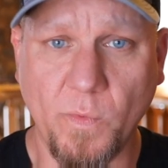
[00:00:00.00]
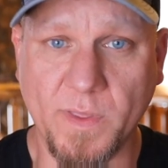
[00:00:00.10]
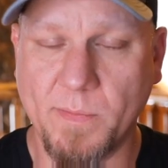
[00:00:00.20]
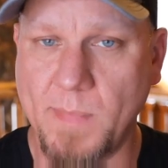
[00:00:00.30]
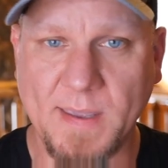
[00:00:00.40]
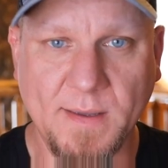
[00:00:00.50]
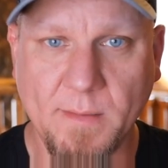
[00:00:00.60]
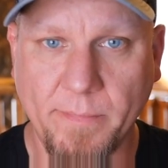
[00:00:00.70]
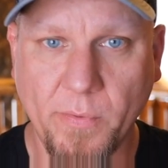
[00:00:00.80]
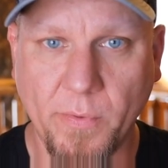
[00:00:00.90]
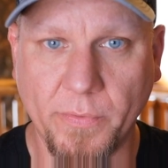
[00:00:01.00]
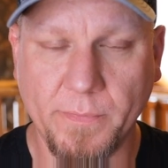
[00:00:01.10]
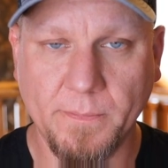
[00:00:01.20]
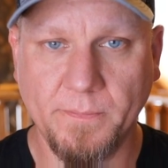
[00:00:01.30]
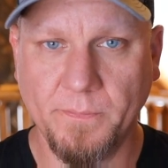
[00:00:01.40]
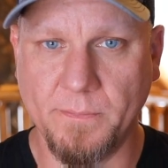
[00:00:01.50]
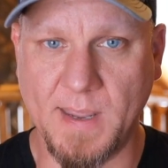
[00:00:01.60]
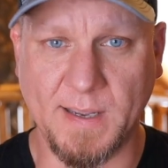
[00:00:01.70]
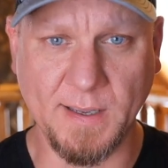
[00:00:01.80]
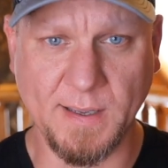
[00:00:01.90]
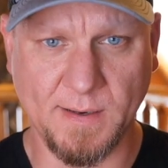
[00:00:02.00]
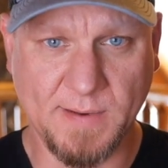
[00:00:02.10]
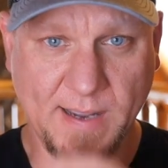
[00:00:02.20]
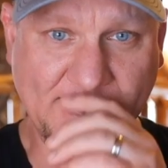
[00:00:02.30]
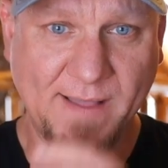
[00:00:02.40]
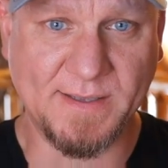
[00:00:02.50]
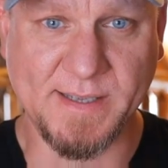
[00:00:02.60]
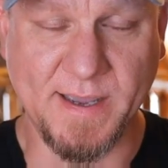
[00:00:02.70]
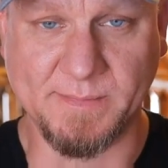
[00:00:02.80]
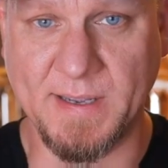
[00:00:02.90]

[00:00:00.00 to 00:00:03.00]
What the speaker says: with making it bold, making it italicized,